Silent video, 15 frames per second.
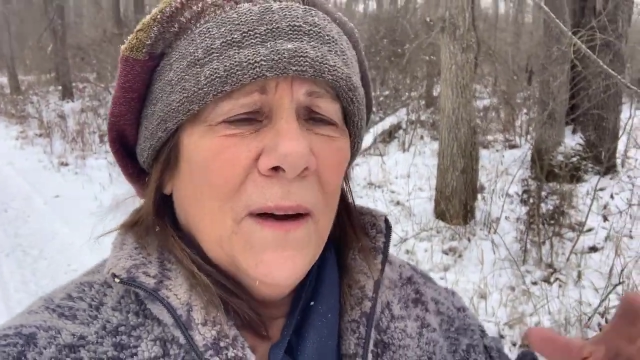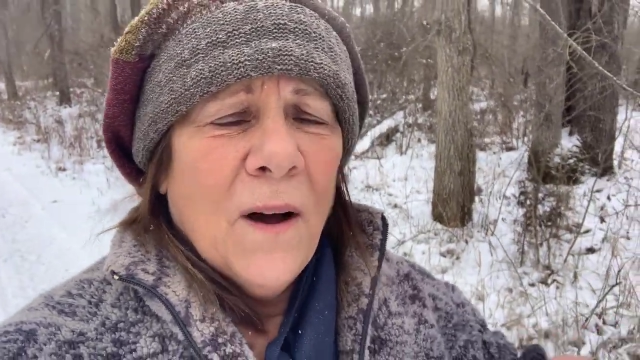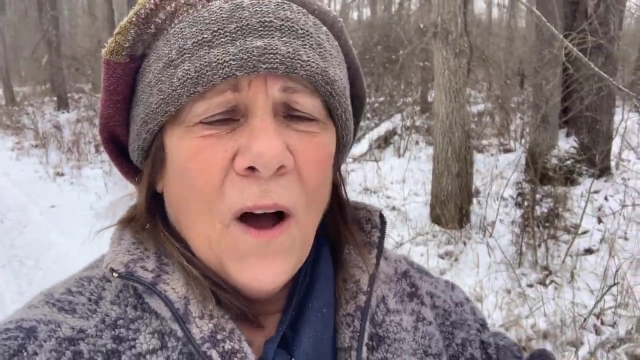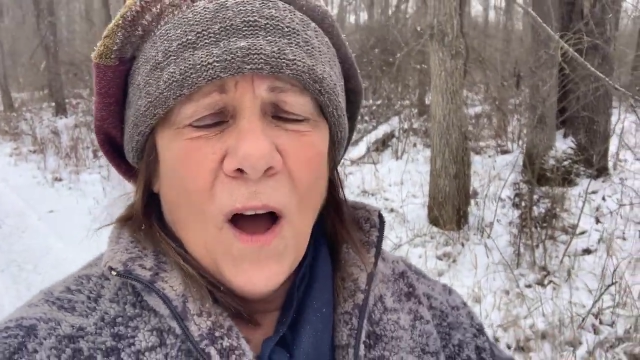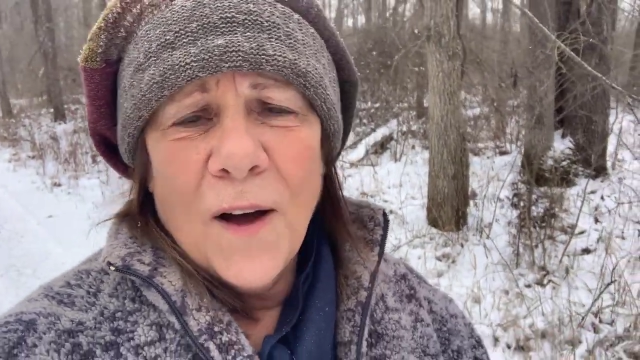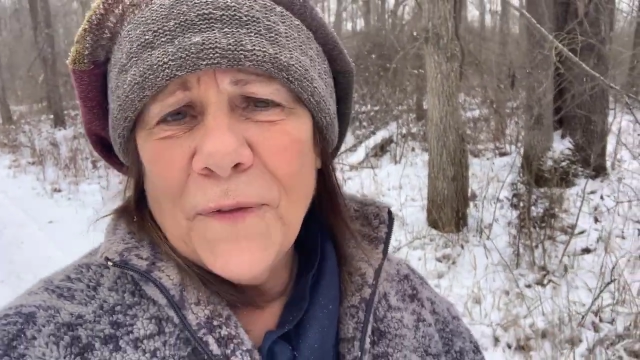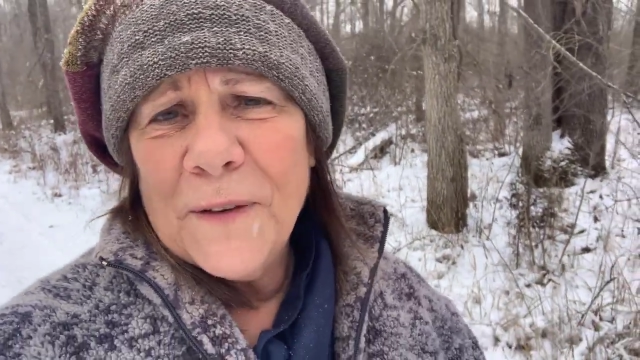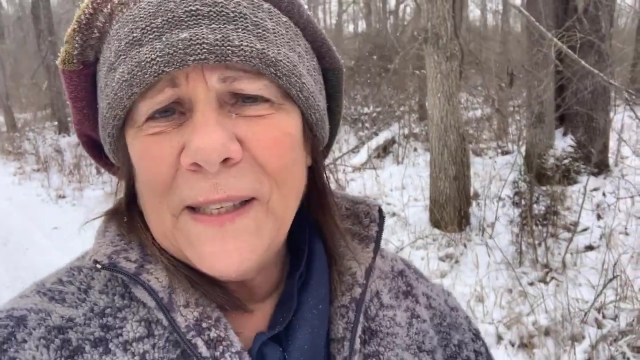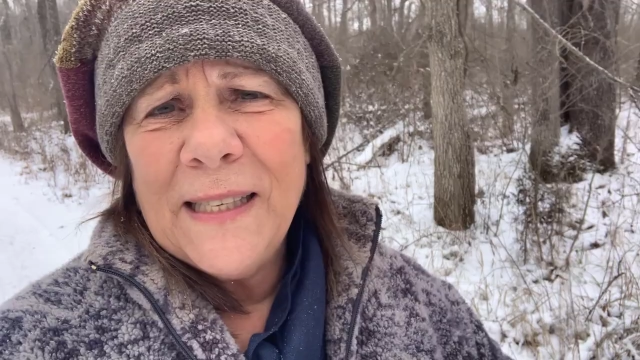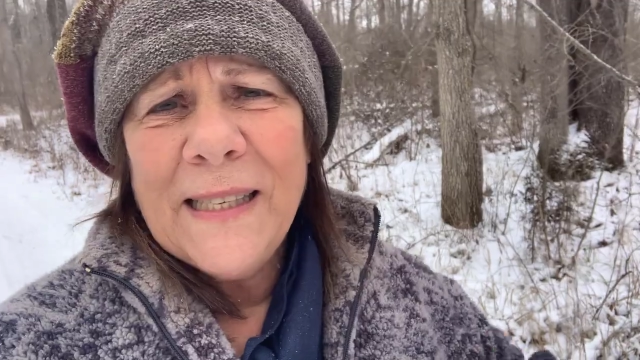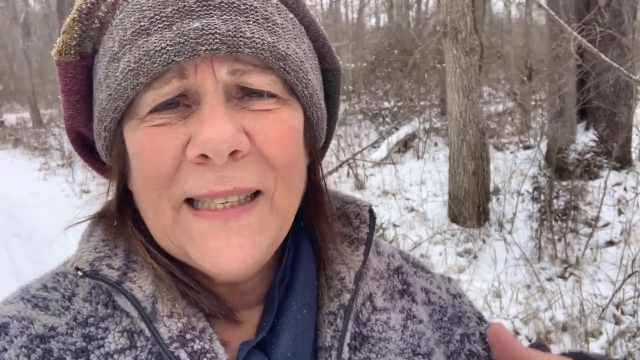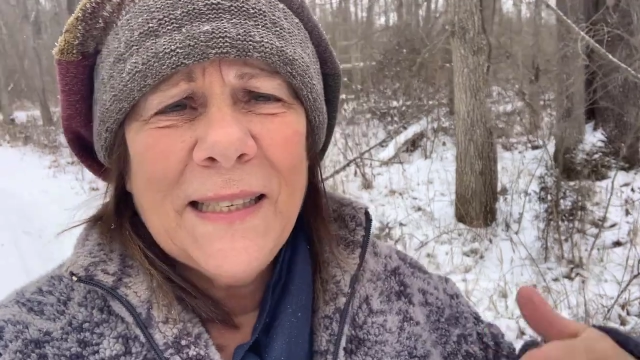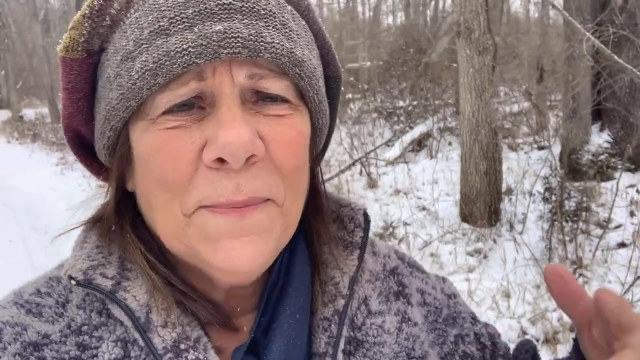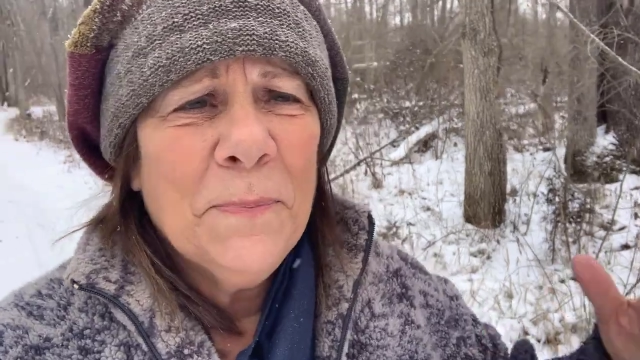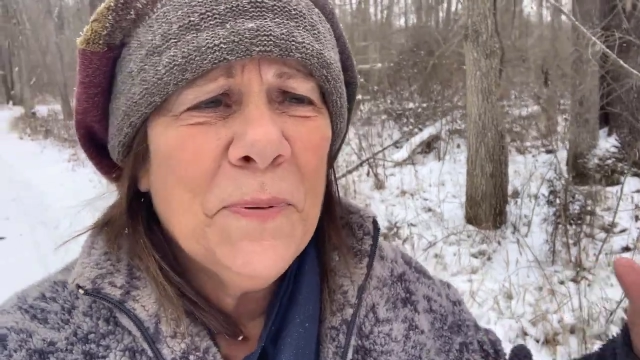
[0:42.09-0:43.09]

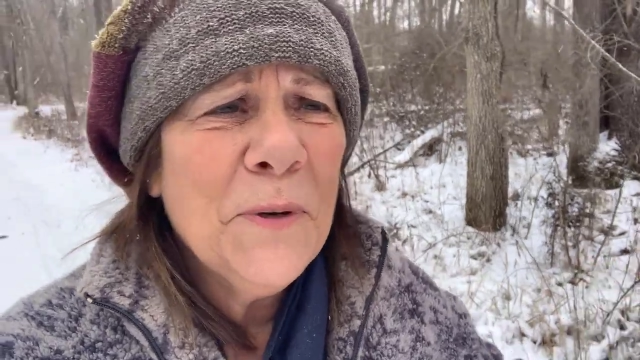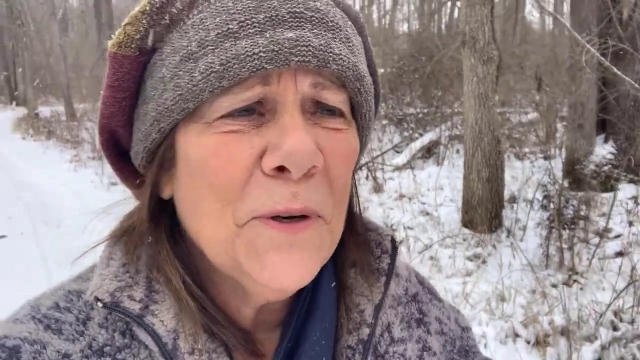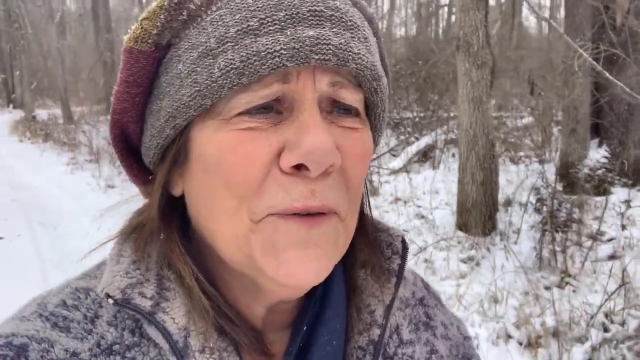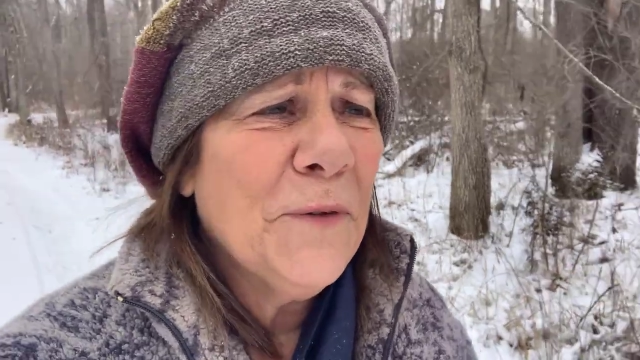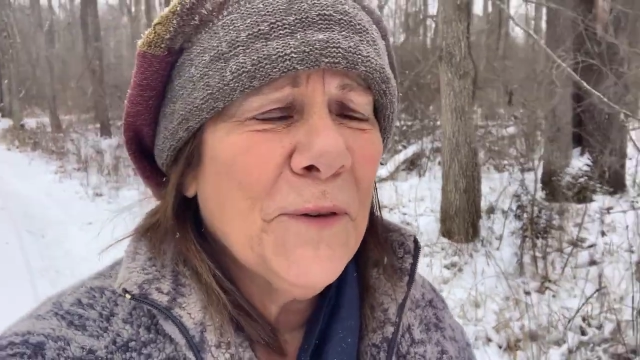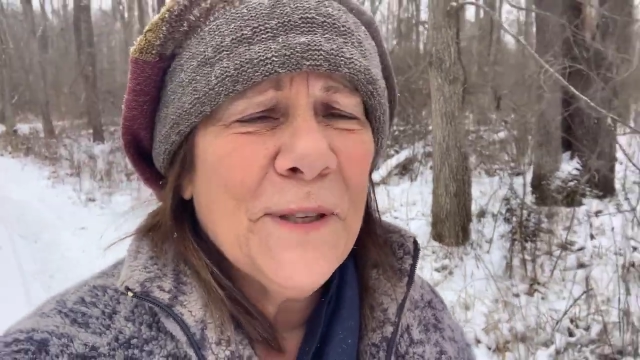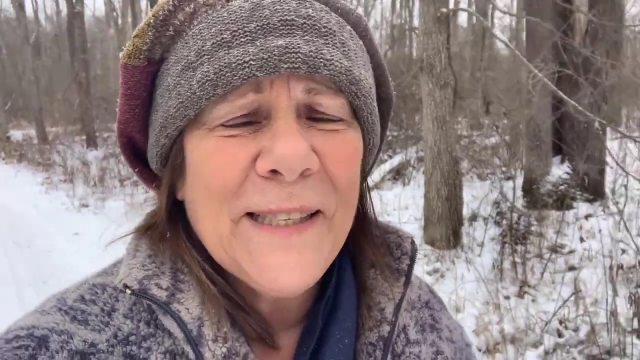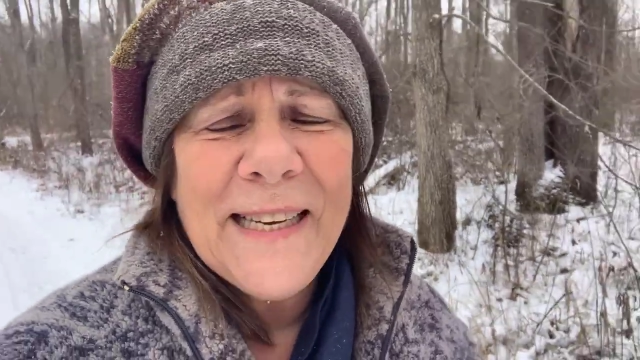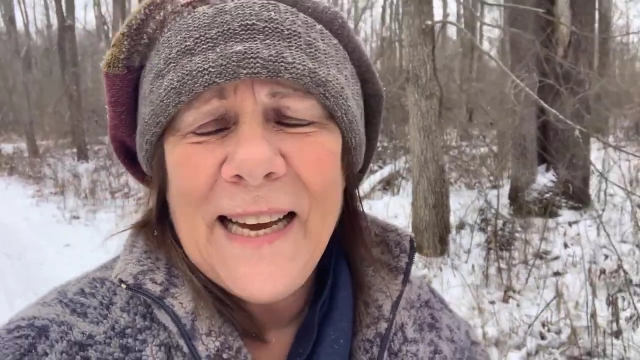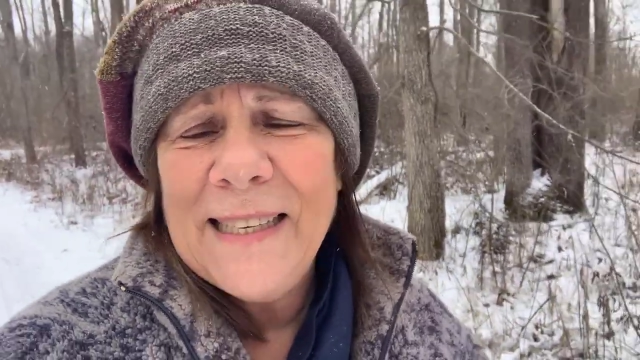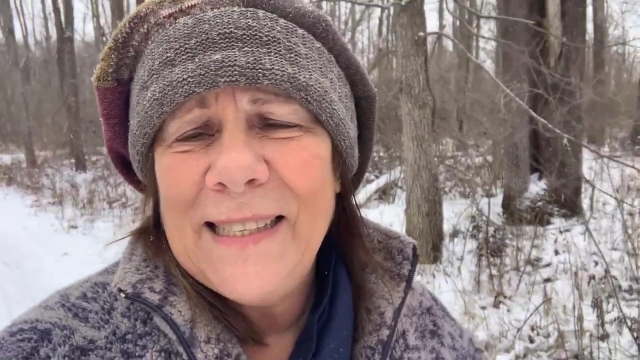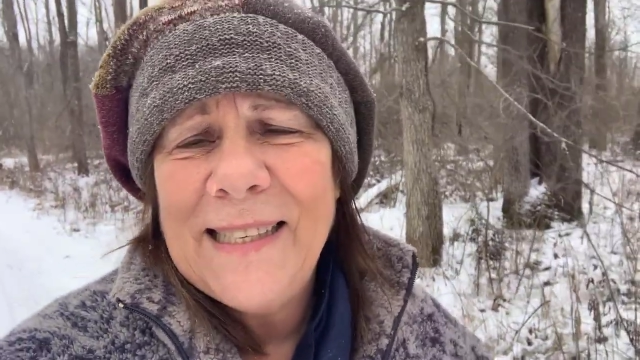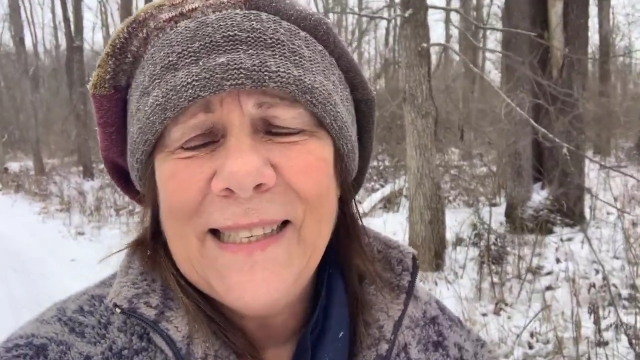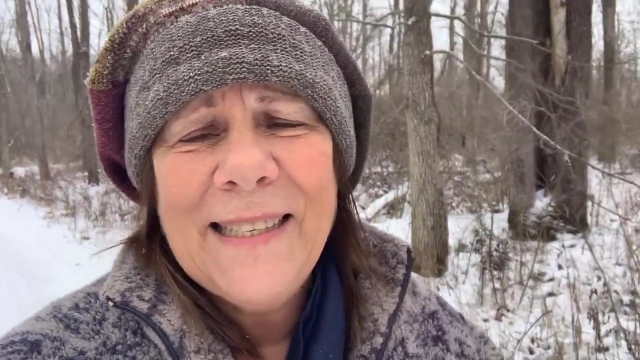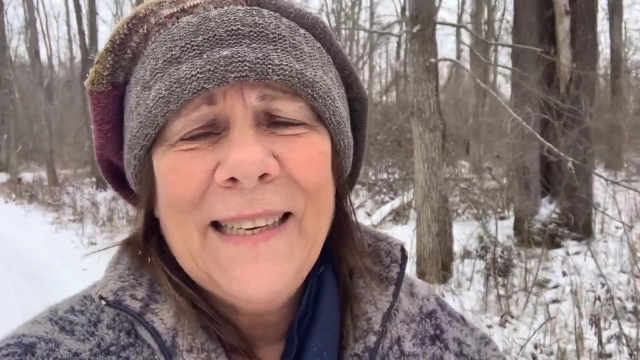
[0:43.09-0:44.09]
offices and beautiful
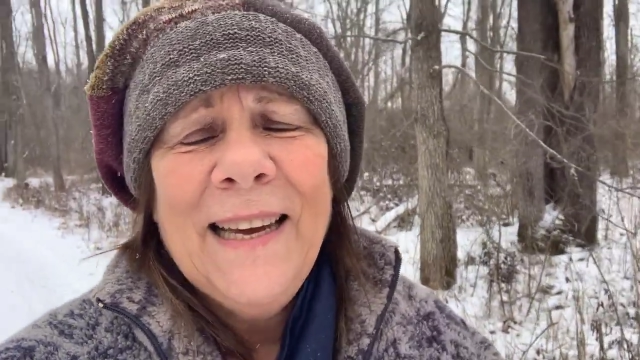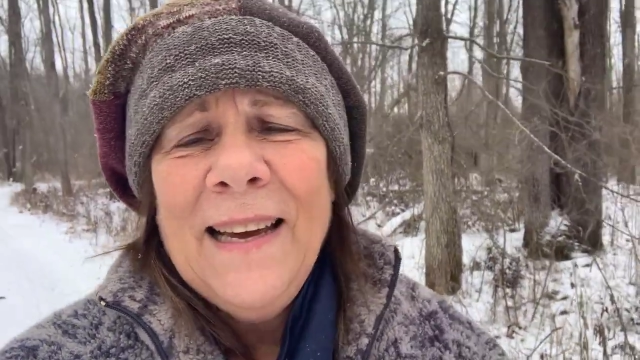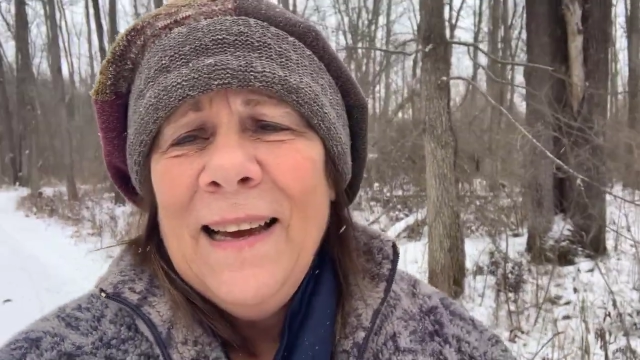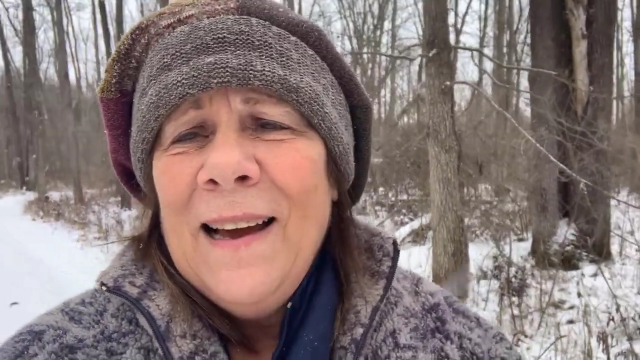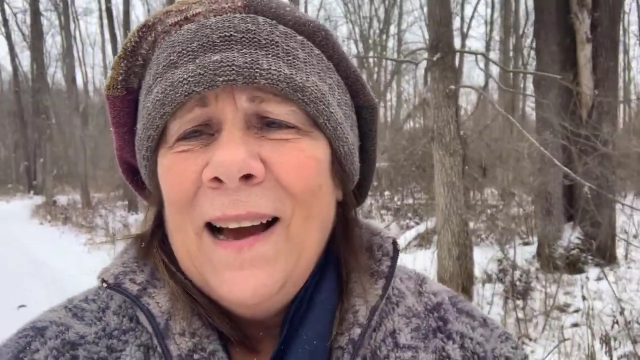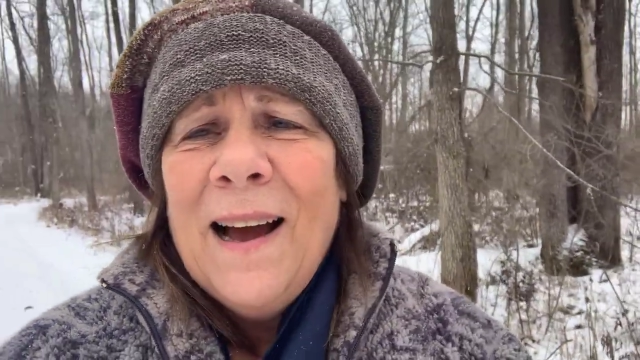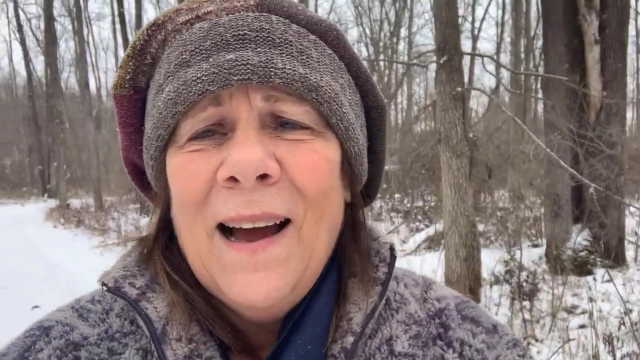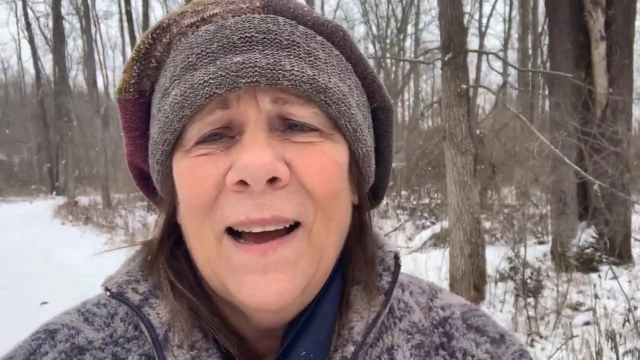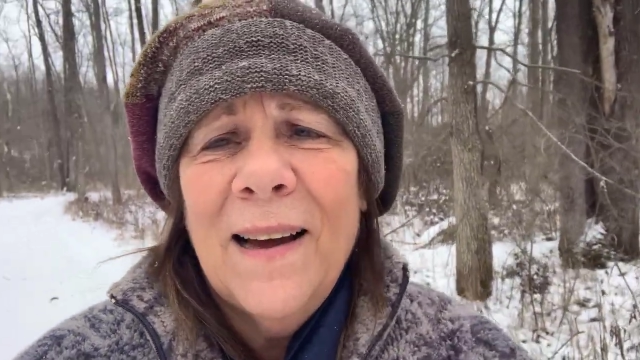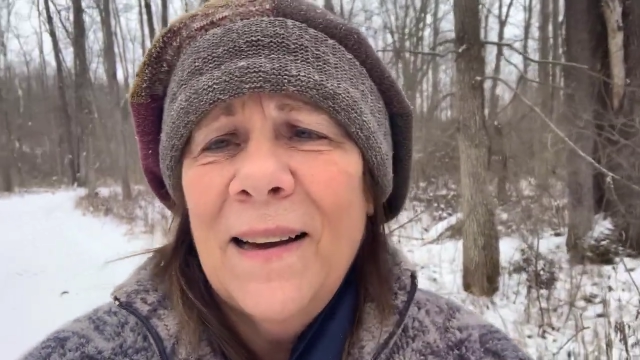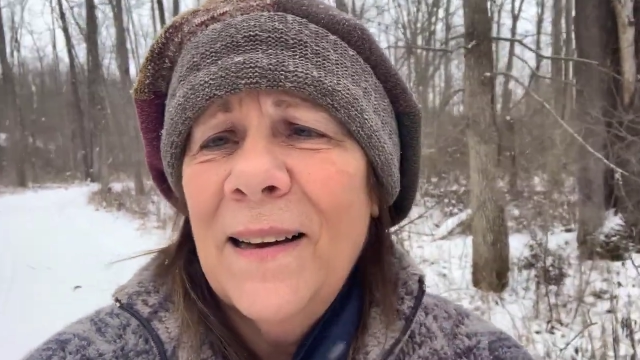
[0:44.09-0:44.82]
sets. And uh,